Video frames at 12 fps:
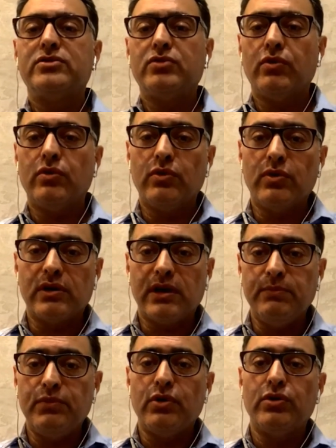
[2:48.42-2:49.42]
So
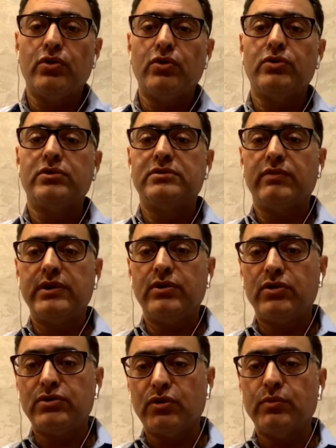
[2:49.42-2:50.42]
keep your doors,
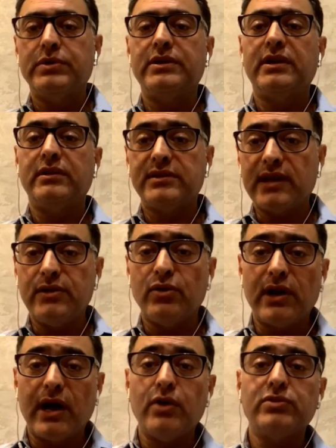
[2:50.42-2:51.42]
windows open inside
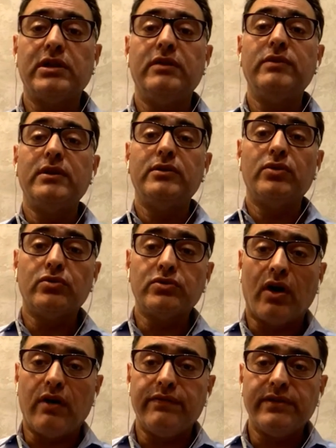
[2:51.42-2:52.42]
your house, even in
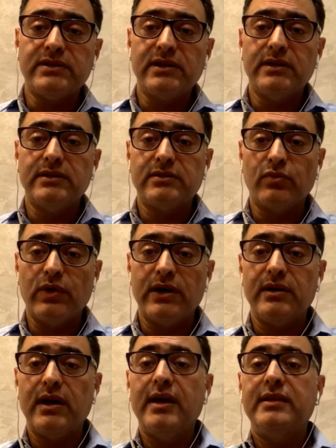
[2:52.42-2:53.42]
those offices
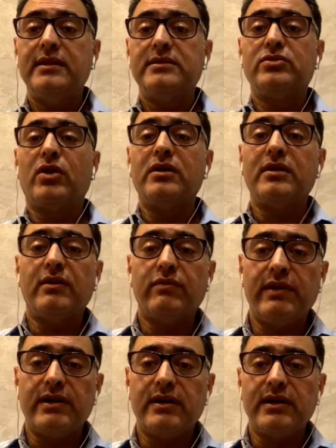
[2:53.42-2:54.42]
where there's not
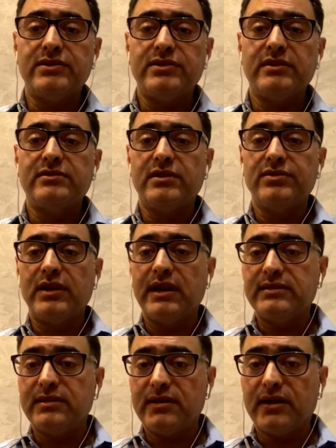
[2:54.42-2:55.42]
enough ventilation,
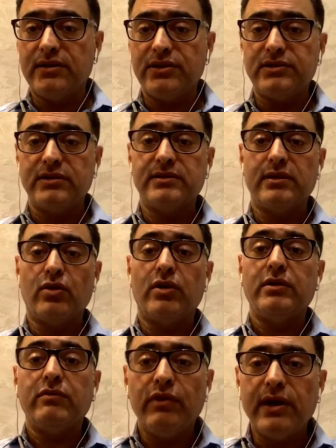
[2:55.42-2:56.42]
centralized air conditioners are
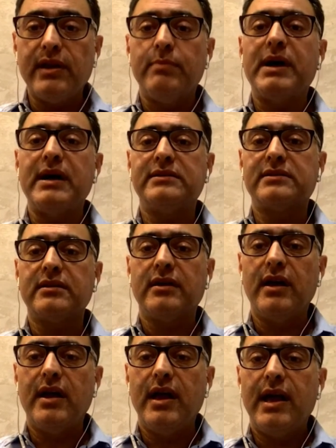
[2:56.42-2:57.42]
on, wear a mask.
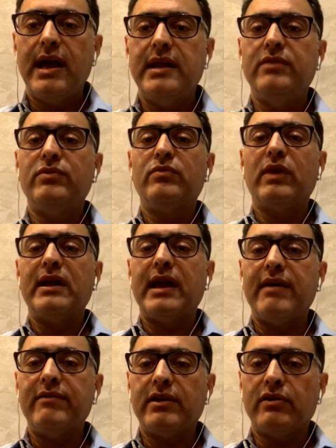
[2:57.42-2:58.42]
And even while
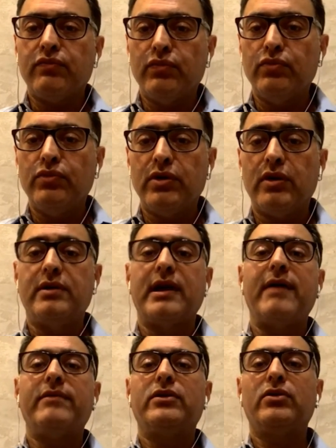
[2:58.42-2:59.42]
having food or
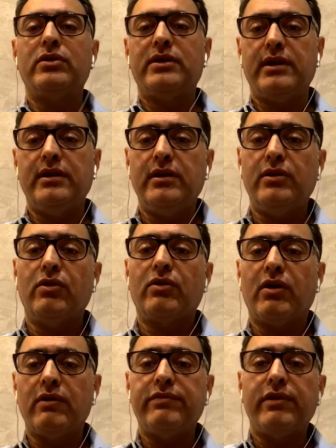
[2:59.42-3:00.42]
having your tea or
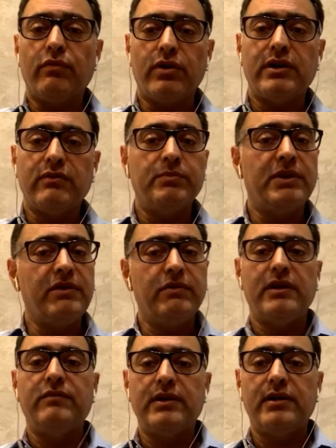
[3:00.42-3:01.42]
coffee or whatever, be
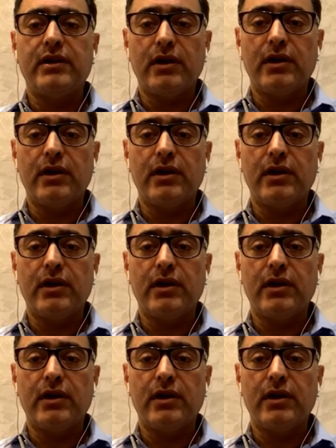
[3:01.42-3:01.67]
very, very